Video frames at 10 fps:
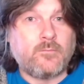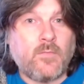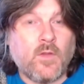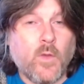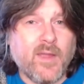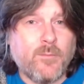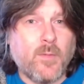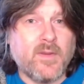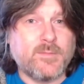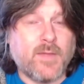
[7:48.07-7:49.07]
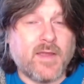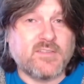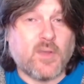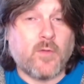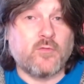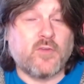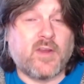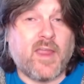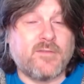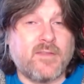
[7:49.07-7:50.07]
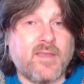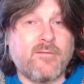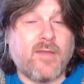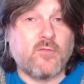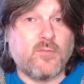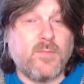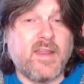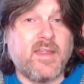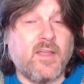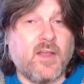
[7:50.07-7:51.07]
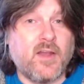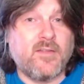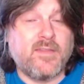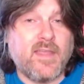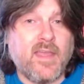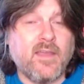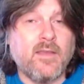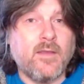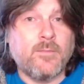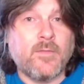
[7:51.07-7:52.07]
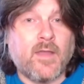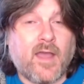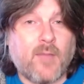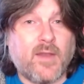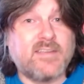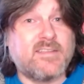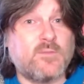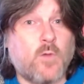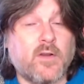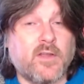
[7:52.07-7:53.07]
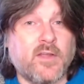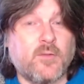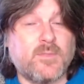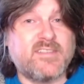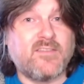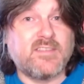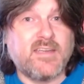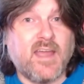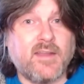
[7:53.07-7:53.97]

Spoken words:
When I published my top 100 games for the A500 Mini earlier in the year, I placed this one at number 79.